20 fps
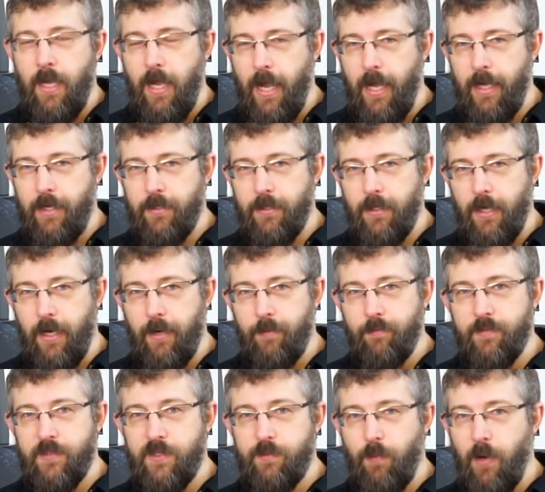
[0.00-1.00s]
and
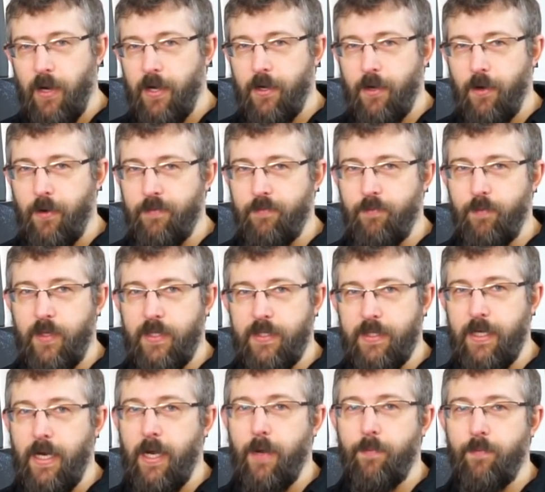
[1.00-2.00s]
Spyderco have picked
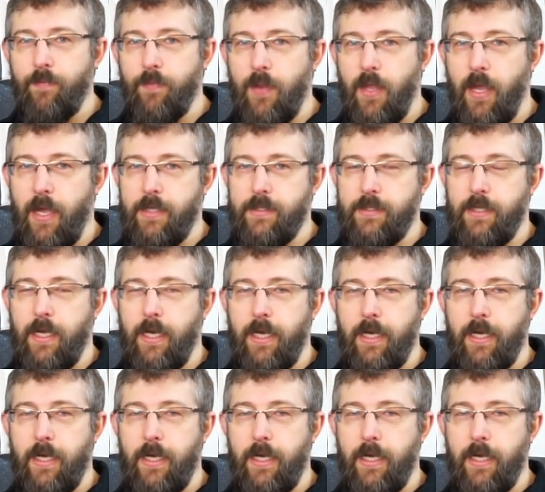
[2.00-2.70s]
it up as